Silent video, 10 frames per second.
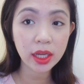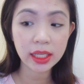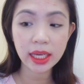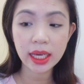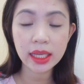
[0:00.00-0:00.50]

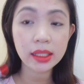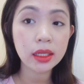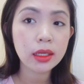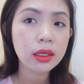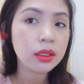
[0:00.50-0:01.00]
Again,
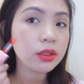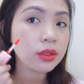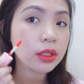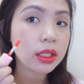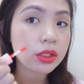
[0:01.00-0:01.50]

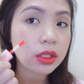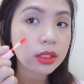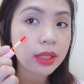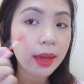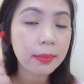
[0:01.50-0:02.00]
you can
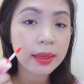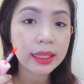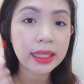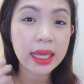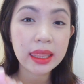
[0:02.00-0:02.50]
just dab
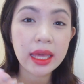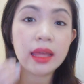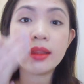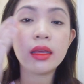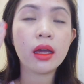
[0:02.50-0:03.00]
it and then